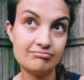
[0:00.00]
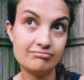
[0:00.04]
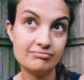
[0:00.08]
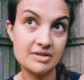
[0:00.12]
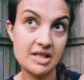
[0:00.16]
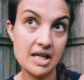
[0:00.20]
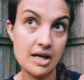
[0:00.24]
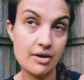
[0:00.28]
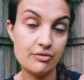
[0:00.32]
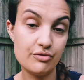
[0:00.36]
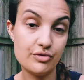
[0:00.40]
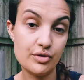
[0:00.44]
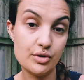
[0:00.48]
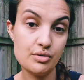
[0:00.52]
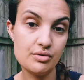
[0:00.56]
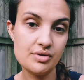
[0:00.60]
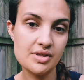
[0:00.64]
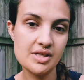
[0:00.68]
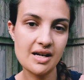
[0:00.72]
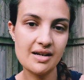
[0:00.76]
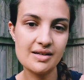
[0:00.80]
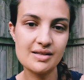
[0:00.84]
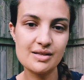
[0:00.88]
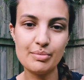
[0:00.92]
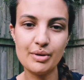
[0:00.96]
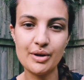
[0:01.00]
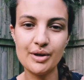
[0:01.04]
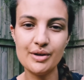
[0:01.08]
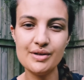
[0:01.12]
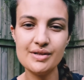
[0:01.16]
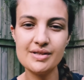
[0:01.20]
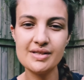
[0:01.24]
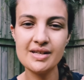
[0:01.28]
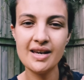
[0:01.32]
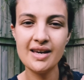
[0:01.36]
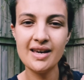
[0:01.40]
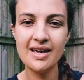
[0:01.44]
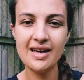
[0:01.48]
downfalls, I
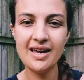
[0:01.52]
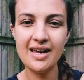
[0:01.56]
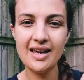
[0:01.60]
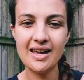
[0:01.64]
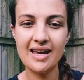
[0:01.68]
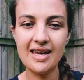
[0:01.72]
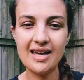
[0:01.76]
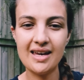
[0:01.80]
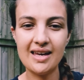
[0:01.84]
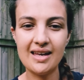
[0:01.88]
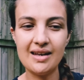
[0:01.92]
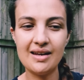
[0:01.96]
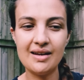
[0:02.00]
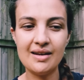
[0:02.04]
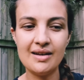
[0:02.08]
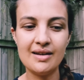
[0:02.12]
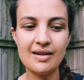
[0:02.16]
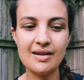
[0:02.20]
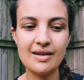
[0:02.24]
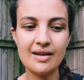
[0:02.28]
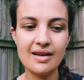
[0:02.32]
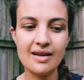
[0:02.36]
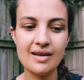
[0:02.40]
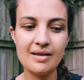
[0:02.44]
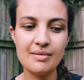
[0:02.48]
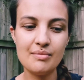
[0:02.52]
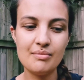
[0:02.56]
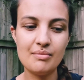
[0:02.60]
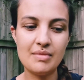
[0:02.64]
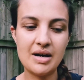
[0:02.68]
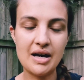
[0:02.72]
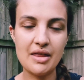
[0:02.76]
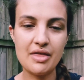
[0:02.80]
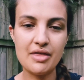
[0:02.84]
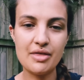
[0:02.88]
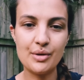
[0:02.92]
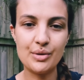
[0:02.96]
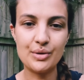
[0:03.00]
suppose, in
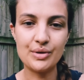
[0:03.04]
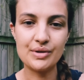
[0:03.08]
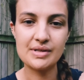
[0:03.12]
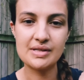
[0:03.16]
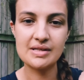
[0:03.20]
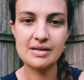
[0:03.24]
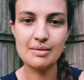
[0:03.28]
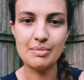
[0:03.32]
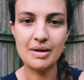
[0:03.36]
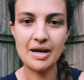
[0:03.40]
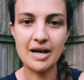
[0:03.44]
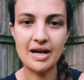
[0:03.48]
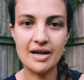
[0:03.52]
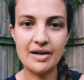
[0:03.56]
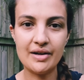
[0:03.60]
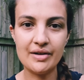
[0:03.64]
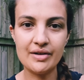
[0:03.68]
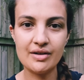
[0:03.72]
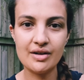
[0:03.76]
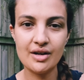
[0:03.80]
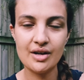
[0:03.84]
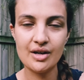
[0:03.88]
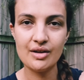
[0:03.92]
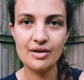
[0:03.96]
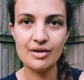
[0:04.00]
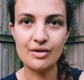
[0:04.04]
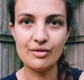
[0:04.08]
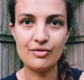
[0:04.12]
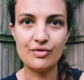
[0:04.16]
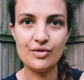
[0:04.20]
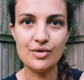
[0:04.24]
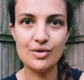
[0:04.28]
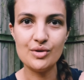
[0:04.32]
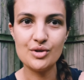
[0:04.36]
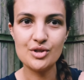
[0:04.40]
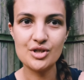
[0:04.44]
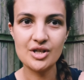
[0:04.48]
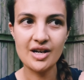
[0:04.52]
my thoughts about the
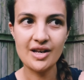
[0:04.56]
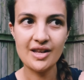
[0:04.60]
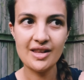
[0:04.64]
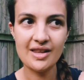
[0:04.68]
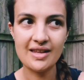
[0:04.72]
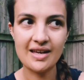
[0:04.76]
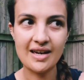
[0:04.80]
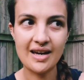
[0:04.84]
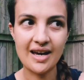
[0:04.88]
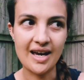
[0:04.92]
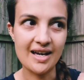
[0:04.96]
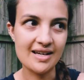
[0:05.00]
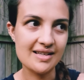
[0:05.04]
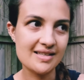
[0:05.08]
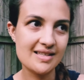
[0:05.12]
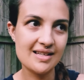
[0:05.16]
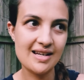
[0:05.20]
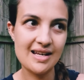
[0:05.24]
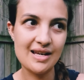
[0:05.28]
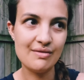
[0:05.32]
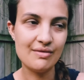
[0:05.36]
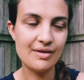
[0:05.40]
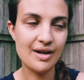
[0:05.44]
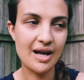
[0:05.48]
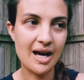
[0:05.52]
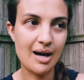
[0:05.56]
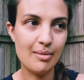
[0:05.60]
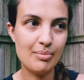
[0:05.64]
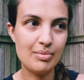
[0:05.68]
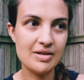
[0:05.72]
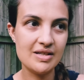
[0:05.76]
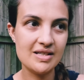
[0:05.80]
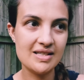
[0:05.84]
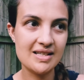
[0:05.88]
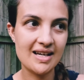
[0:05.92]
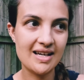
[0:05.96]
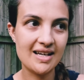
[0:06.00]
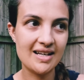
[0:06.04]
future that hasn't even
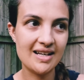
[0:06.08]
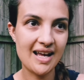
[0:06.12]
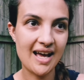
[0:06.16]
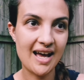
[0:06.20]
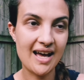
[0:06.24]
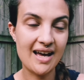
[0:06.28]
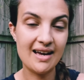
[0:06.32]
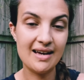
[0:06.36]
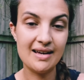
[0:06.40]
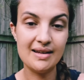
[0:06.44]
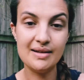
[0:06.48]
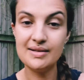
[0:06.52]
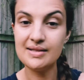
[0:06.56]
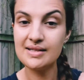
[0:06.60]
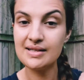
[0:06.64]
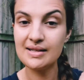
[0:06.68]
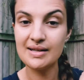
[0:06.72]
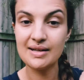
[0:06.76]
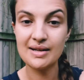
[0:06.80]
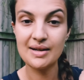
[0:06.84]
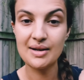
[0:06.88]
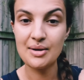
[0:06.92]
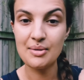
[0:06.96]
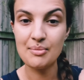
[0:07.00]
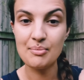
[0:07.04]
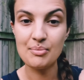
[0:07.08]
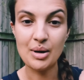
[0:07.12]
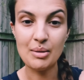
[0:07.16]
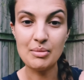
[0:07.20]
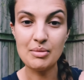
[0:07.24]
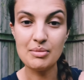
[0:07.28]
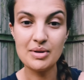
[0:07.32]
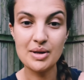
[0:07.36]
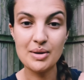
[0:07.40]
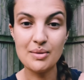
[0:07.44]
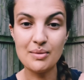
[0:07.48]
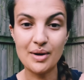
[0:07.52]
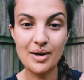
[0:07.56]
happened yet and
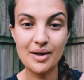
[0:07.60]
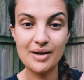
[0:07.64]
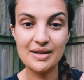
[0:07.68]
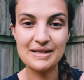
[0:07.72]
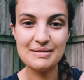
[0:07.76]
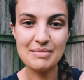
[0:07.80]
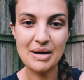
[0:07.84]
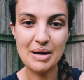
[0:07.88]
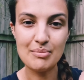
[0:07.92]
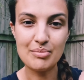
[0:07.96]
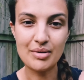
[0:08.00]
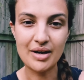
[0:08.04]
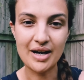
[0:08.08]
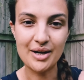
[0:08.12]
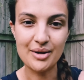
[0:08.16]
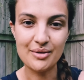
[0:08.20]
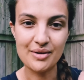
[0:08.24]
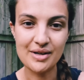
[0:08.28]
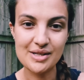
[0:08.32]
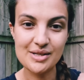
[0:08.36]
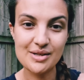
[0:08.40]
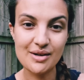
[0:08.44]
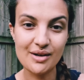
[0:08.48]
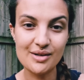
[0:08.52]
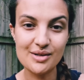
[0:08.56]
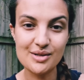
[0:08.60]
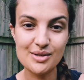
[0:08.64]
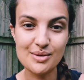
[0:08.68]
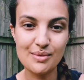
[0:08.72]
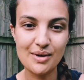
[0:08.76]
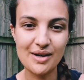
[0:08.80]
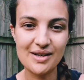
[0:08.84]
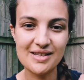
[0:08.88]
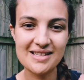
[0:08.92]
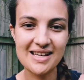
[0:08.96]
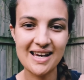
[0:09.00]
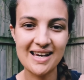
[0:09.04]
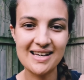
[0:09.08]
probably won't. My brain always goes to
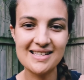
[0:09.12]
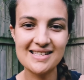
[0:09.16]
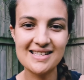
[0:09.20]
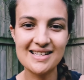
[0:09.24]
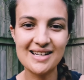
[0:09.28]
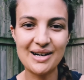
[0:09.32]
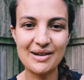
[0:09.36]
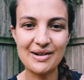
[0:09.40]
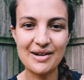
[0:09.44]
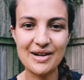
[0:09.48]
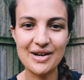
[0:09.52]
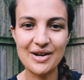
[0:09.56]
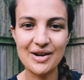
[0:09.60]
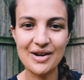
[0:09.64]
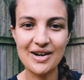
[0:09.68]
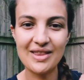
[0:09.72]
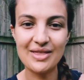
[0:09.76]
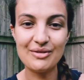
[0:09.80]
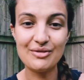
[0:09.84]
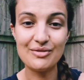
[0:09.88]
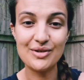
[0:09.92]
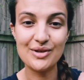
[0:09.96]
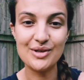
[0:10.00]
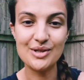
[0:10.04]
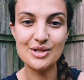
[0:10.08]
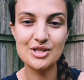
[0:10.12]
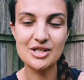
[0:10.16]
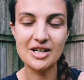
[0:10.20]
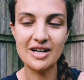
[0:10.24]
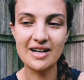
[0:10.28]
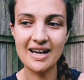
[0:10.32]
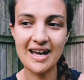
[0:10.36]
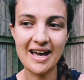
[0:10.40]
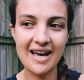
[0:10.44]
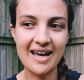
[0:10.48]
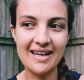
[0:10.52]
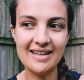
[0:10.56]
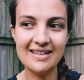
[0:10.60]
worst case scenario in the future,
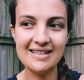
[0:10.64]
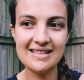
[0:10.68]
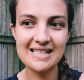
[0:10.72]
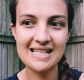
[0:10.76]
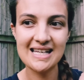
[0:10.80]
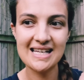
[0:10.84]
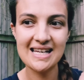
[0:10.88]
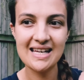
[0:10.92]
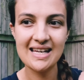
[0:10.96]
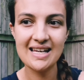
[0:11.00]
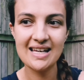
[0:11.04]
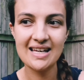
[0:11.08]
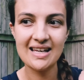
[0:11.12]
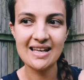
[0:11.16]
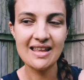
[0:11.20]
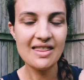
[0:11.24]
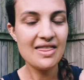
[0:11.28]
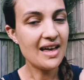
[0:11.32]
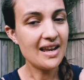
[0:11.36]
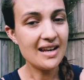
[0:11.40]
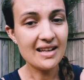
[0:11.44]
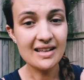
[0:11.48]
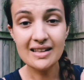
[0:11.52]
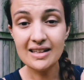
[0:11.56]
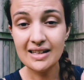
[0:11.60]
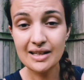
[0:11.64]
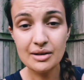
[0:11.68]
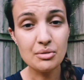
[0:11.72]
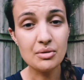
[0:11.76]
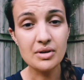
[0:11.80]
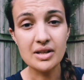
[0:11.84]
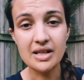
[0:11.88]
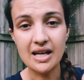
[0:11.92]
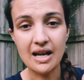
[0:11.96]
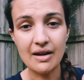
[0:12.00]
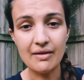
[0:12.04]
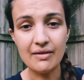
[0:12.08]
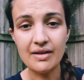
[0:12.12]
and that
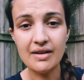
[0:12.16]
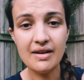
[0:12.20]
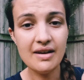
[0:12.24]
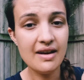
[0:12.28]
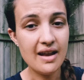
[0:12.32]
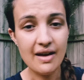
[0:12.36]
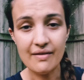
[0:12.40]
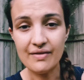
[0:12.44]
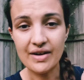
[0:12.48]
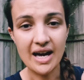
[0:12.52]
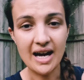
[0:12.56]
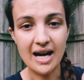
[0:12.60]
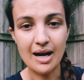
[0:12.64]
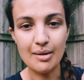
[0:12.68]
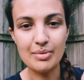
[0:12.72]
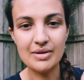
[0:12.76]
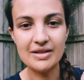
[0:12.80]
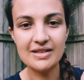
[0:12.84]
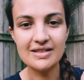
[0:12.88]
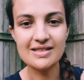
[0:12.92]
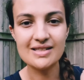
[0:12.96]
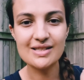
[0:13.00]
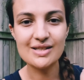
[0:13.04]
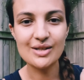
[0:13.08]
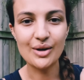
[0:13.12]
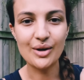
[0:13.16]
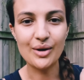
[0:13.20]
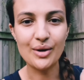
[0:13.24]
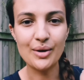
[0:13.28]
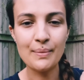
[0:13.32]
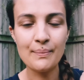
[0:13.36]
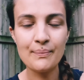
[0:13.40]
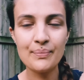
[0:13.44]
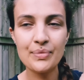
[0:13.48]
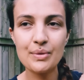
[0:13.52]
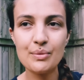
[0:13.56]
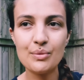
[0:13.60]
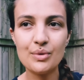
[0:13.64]
literally never happens. So
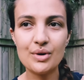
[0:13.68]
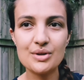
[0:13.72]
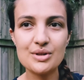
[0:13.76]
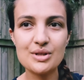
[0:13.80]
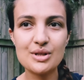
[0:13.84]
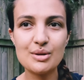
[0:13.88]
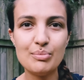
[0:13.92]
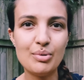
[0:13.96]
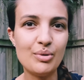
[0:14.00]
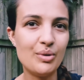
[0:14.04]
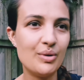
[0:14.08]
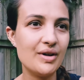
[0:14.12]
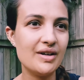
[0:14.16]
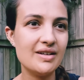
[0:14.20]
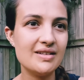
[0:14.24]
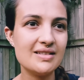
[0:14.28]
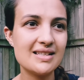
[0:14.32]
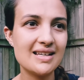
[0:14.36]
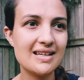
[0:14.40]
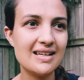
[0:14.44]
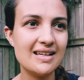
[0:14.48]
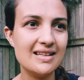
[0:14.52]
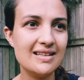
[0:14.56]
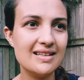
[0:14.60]
what's the point